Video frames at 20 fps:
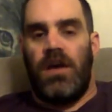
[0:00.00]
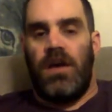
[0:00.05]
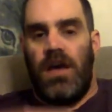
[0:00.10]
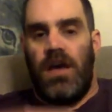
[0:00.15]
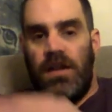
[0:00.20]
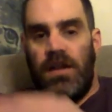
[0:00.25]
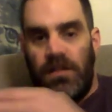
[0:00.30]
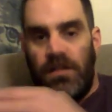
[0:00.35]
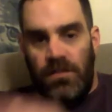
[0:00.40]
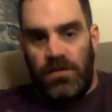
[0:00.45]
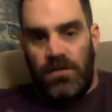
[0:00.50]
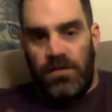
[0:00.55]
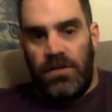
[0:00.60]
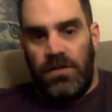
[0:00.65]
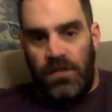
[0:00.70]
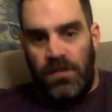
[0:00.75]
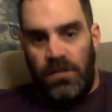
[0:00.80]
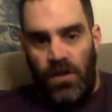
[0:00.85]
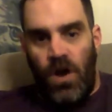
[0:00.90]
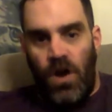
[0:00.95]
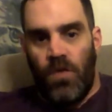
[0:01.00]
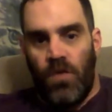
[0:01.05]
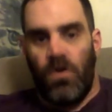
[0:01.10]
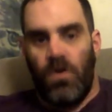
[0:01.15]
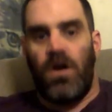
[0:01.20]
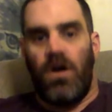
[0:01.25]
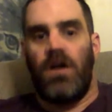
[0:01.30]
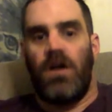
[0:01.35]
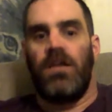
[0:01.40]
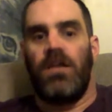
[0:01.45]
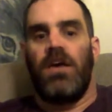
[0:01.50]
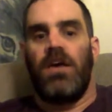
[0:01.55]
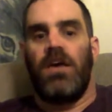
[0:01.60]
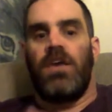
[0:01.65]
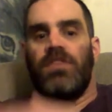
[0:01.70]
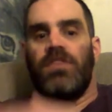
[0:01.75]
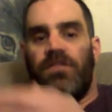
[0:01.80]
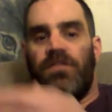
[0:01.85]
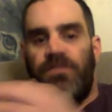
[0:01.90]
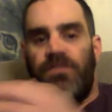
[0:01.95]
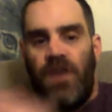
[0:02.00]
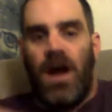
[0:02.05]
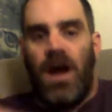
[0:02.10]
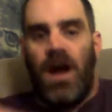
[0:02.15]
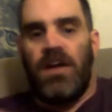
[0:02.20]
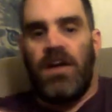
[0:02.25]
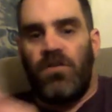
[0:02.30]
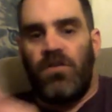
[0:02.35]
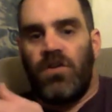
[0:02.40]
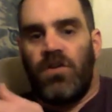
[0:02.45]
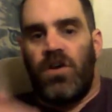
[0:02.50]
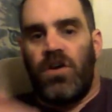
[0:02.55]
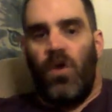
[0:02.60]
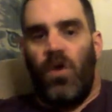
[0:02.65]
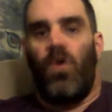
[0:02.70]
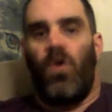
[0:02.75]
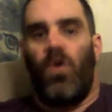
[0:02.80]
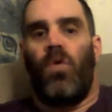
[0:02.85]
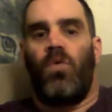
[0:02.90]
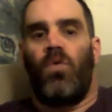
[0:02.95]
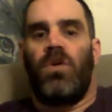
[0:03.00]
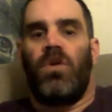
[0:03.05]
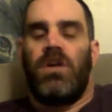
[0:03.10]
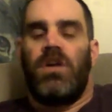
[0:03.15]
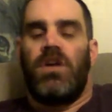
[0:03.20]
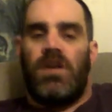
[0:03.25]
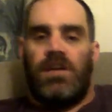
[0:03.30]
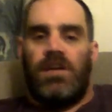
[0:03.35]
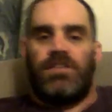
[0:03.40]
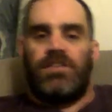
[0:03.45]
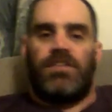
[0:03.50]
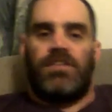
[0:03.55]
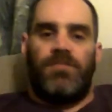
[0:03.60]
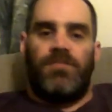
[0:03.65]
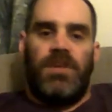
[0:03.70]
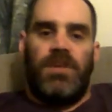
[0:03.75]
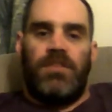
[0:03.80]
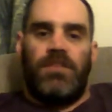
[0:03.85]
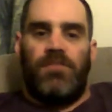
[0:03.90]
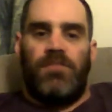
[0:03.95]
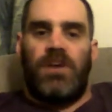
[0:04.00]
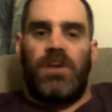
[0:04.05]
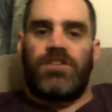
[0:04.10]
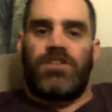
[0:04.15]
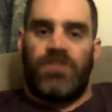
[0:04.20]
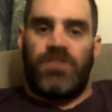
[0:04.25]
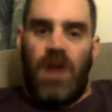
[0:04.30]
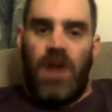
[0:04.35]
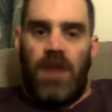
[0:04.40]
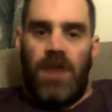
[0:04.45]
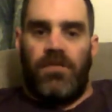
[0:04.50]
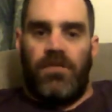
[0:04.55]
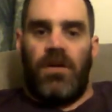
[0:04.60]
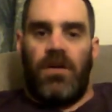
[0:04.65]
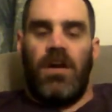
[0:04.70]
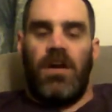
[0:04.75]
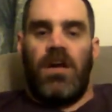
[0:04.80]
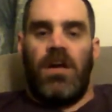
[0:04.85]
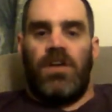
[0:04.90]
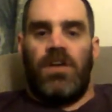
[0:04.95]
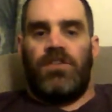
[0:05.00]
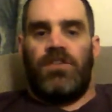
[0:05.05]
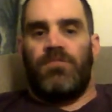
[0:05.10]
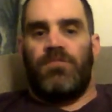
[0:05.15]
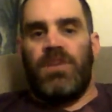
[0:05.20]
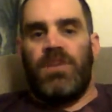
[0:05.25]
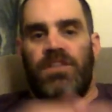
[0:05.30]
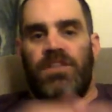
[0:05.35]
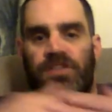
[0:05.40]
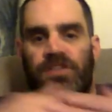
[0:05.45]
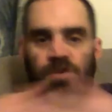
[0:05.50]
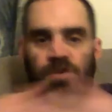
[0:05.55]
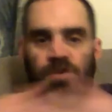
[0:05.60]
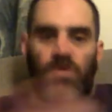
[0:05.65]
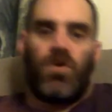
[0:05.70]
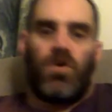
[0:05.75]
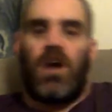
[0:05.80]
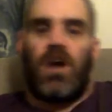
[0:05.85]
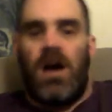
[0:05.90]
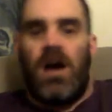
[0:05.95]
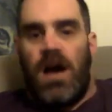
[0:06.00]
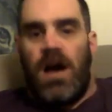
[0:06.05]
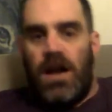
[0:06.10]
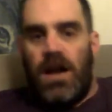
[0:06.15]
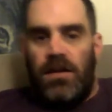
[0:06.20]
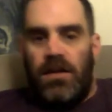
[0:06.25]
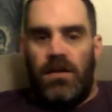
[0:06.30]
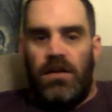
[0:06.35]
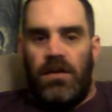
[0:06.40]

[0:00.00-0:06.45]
in the long run, the final goal is to be the bus driver, to be the tour guide.